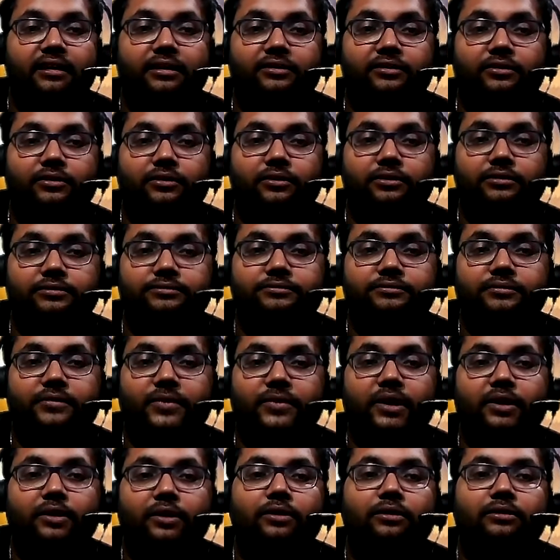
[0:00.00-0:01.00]
So,
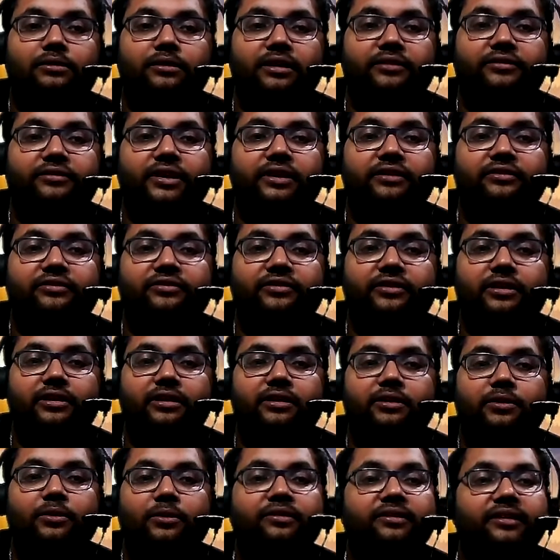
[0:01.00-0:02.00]
you know, even if
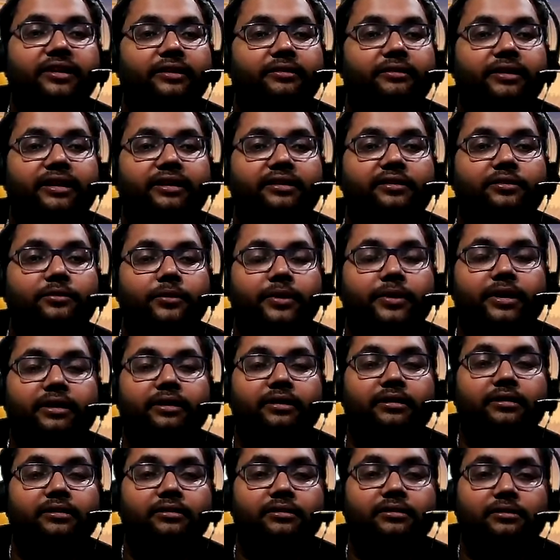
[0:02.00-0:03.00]
uh, those areas
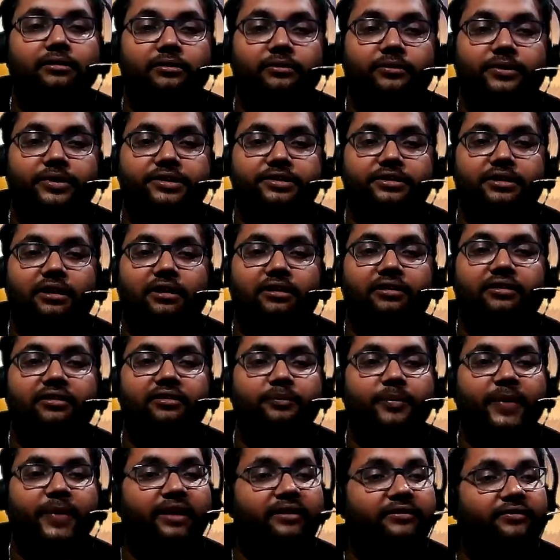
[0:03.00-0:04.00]
where which are
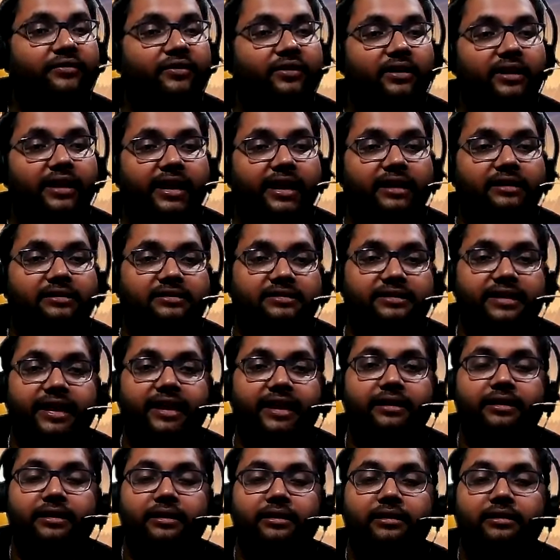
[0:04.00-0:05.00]
painful and
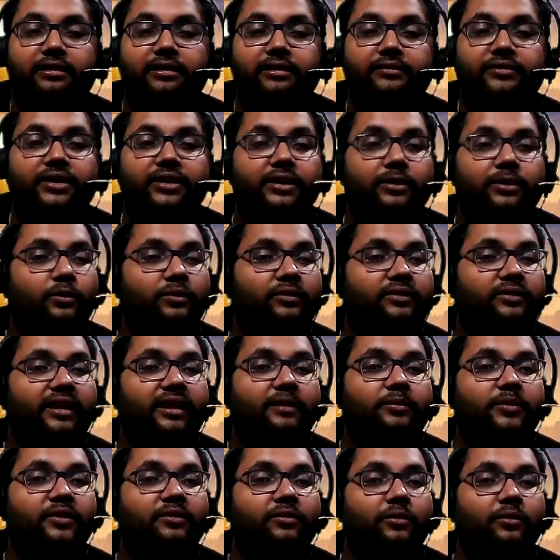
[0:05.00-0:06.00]
scary, even those
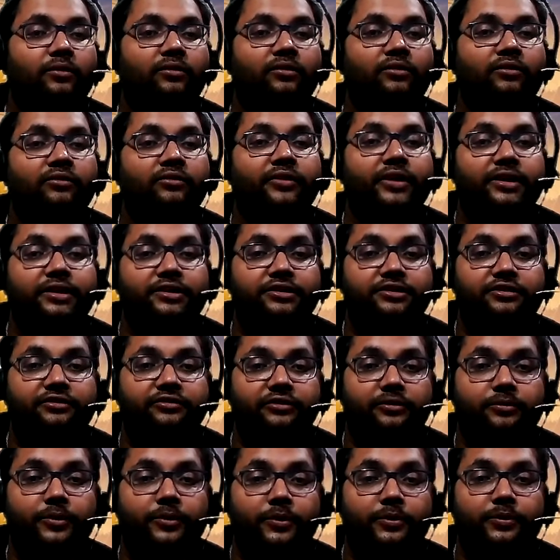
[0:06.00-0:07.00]
can be sources of energy
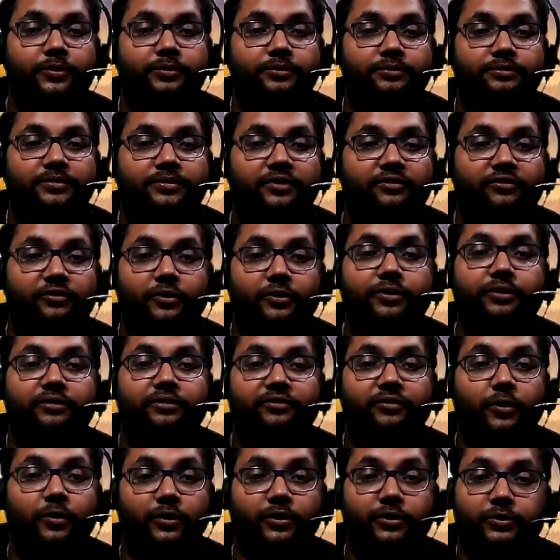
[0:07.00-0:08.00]
from you for,
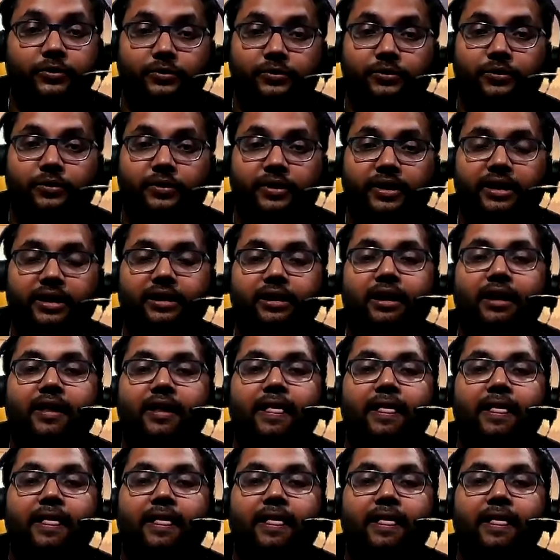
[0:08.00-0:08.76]
for you. Okay.